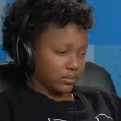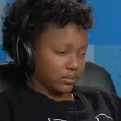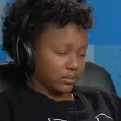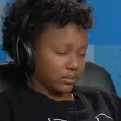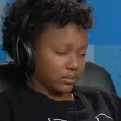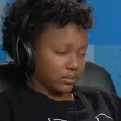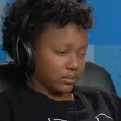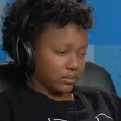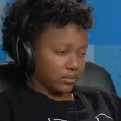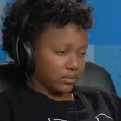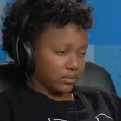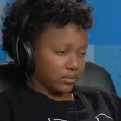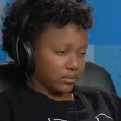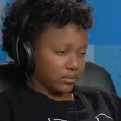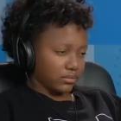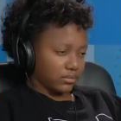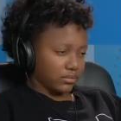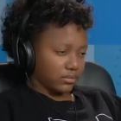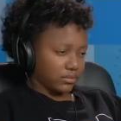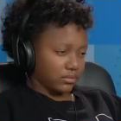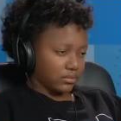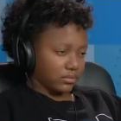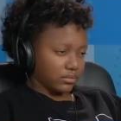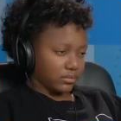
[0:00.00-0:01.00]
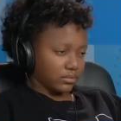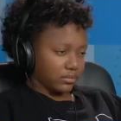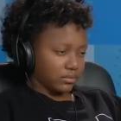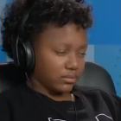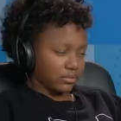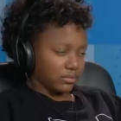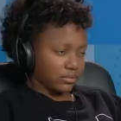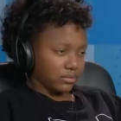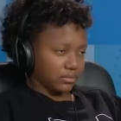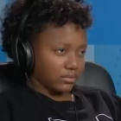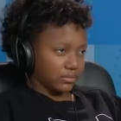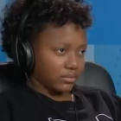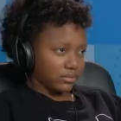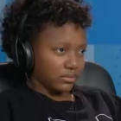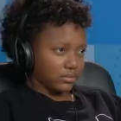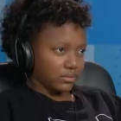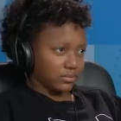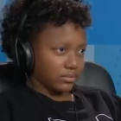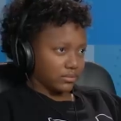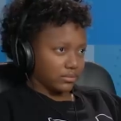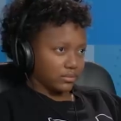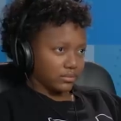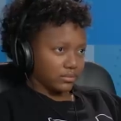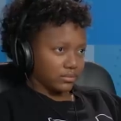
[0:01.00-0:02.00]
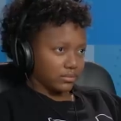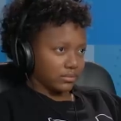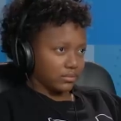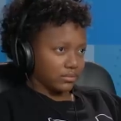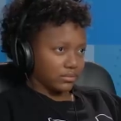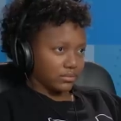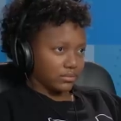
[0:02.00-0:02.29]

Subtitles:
No one is speaking in this clip.